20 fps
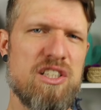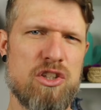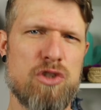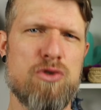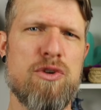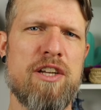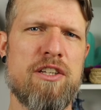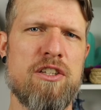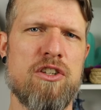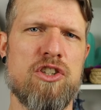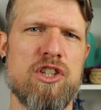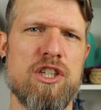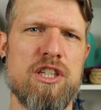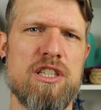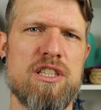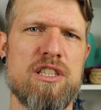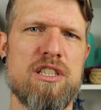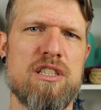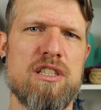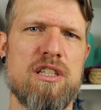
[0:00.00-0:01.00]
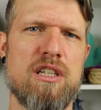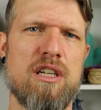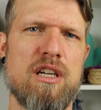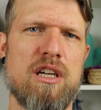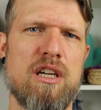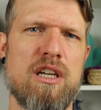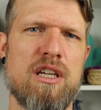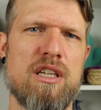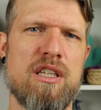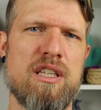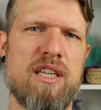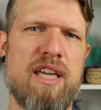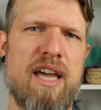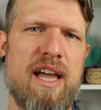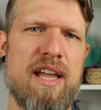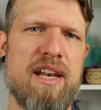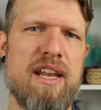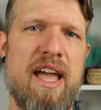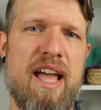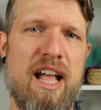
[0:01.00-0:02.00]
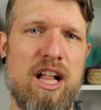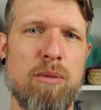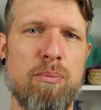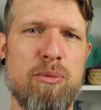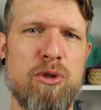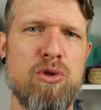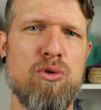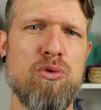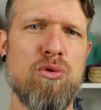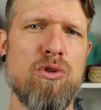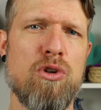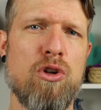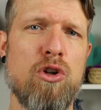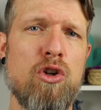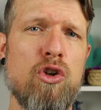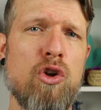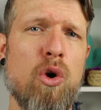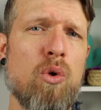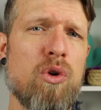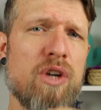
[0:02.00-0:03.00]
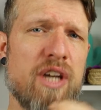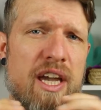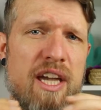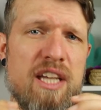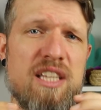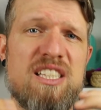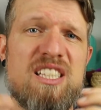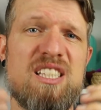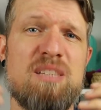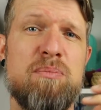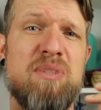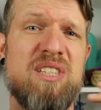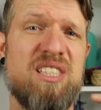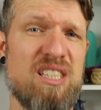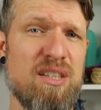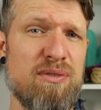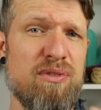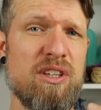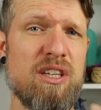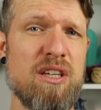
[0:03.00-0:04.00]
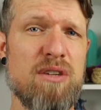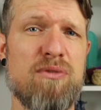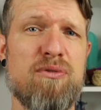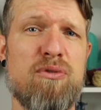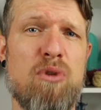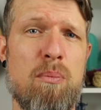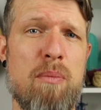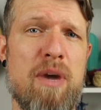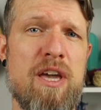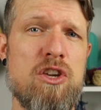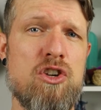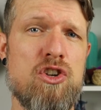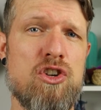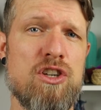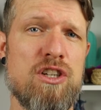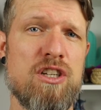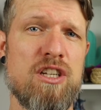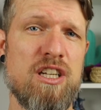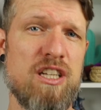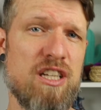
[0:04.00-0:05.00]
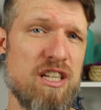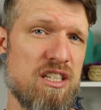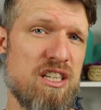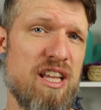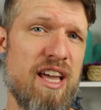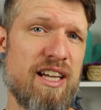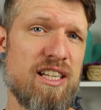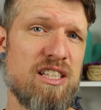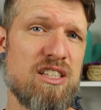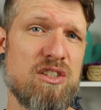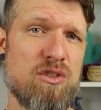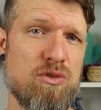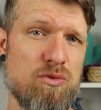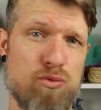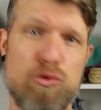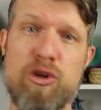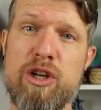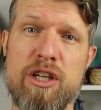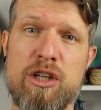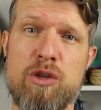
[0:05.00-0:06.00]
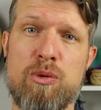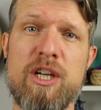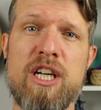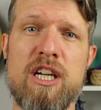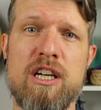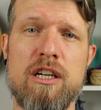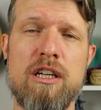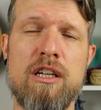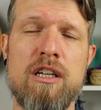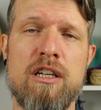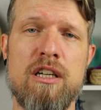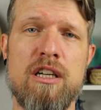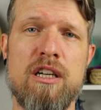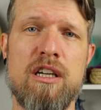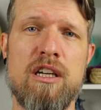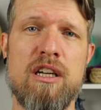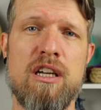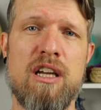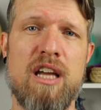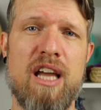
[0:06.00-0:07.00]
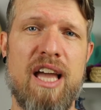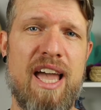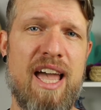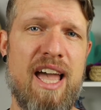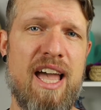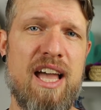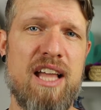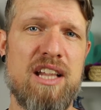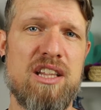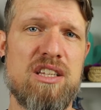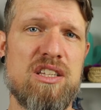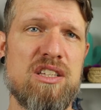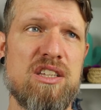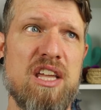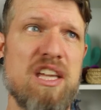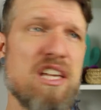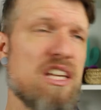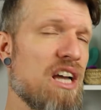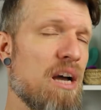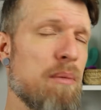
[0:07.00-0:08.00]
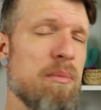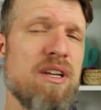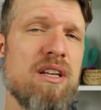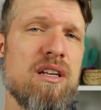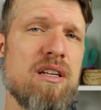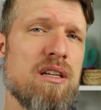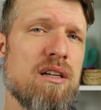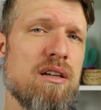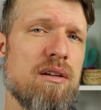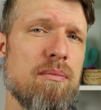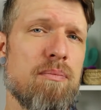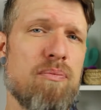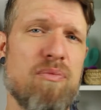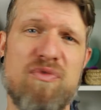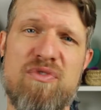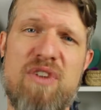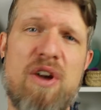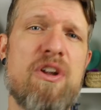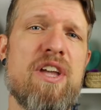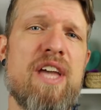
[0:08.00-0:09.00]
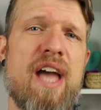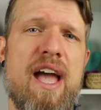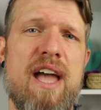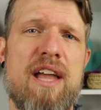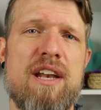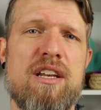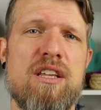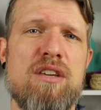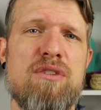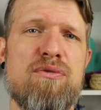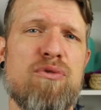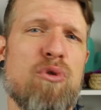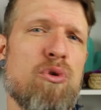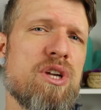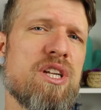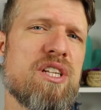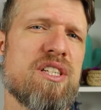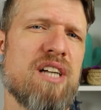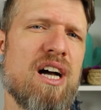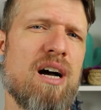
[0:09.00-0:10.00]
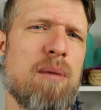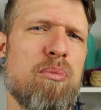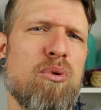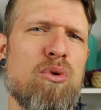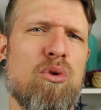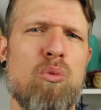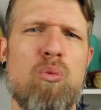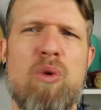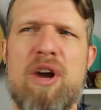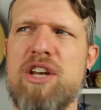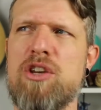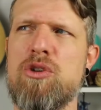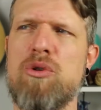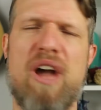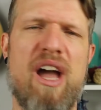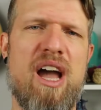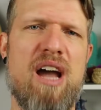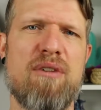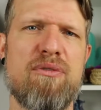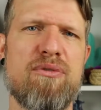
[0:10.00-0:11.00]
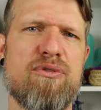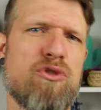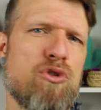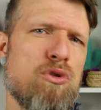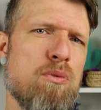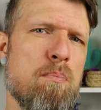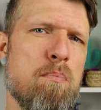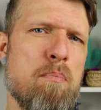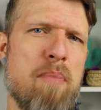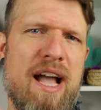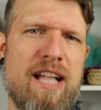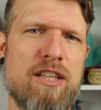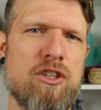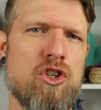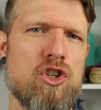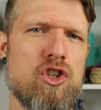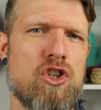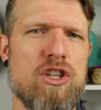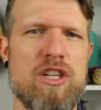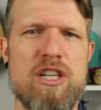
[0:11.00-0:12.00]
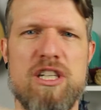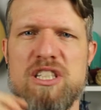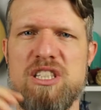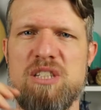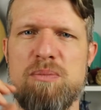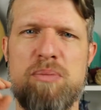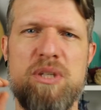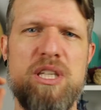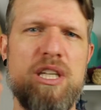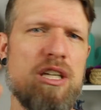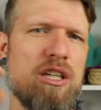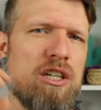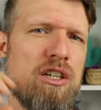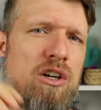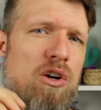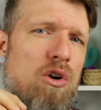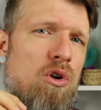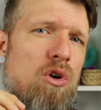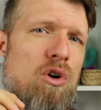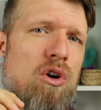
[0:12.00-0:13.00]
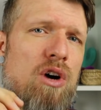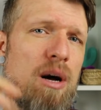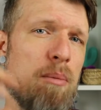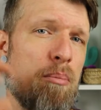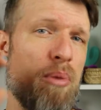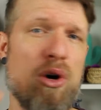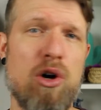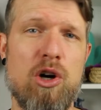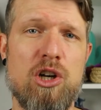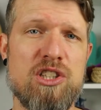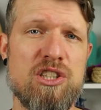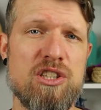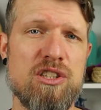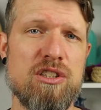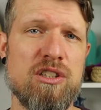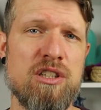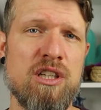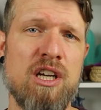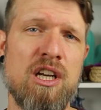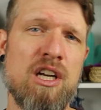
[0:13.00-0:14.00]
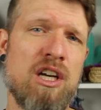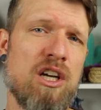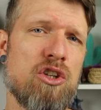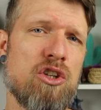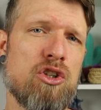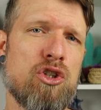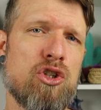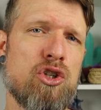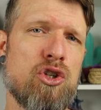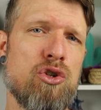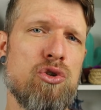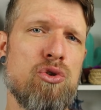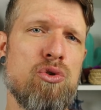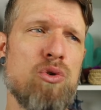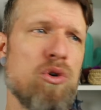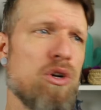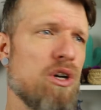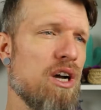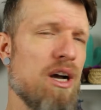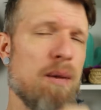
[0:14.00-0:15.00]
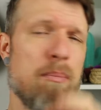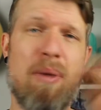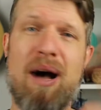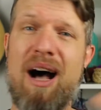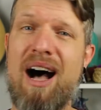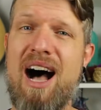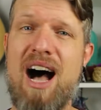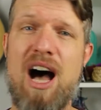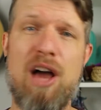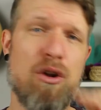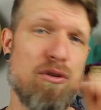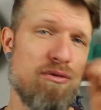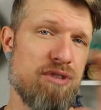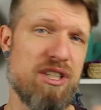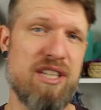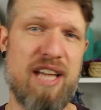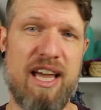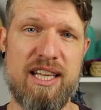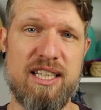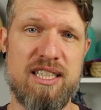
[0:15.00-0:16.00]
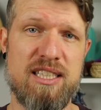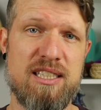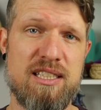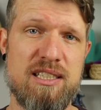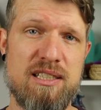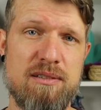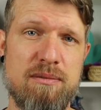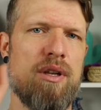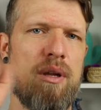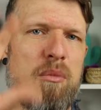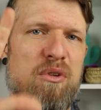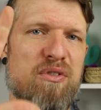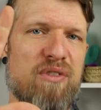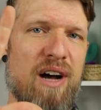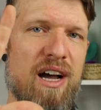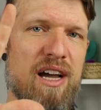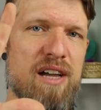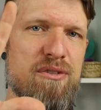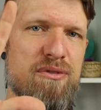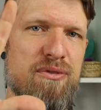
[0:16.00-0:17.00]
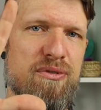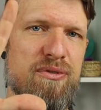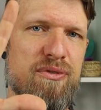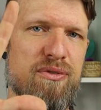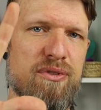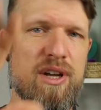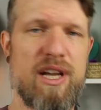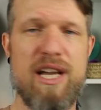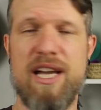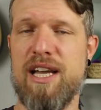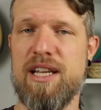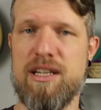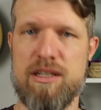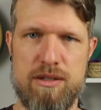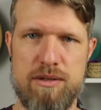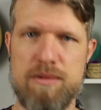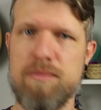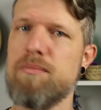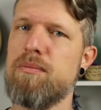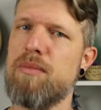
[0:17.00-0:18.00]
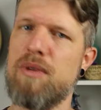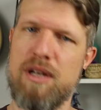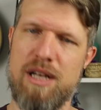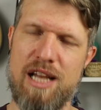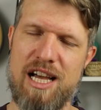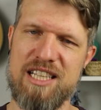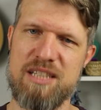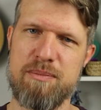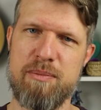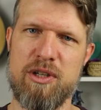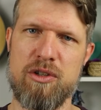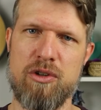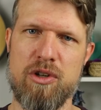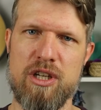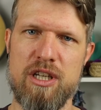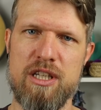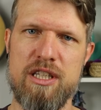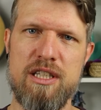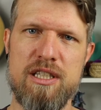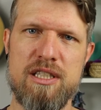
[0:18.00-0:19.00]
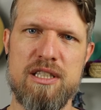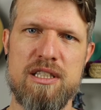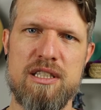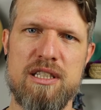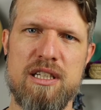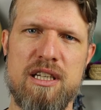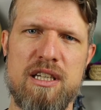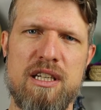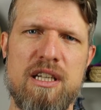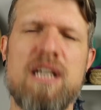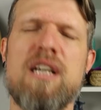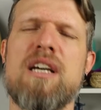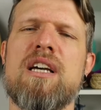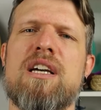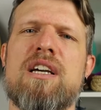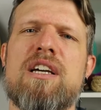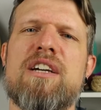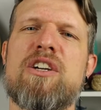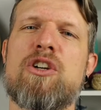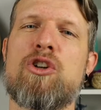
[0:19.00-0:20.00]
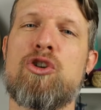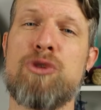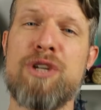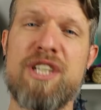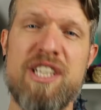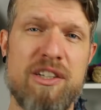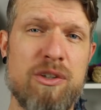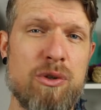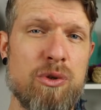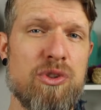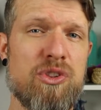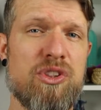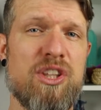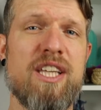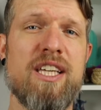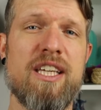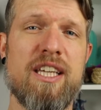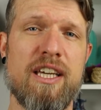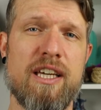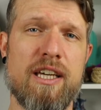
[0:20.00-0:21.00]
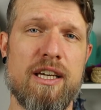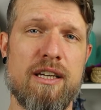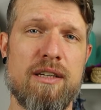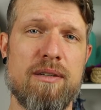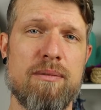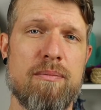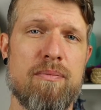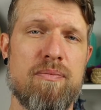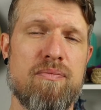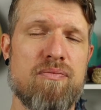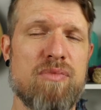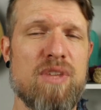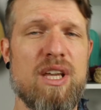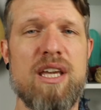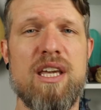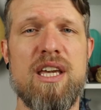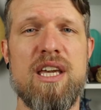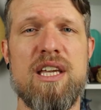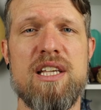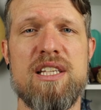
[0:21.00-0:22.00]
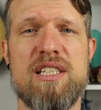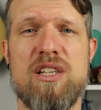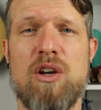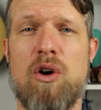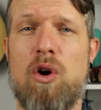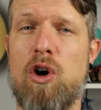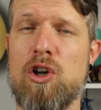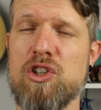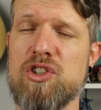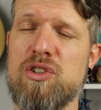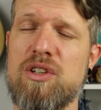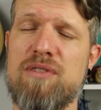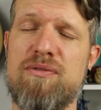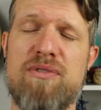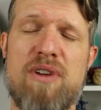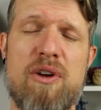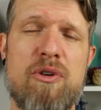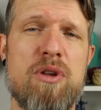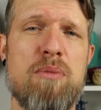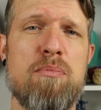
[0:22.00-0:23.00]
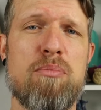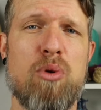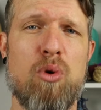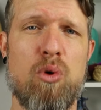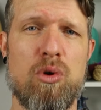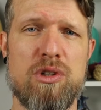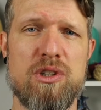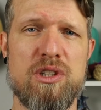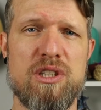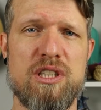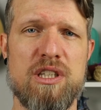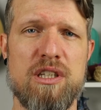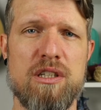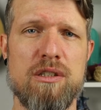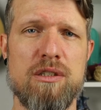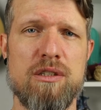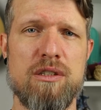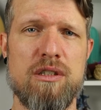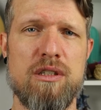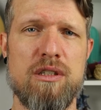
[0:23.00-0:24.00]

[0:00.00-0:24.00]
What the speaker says: strategies can help you locate specific information in a text really quickly, and they come in very handy, for example, when you have to match a speaker or a person to a part of a text. Number 5, and last but not least, critical thinking is also a very important skill.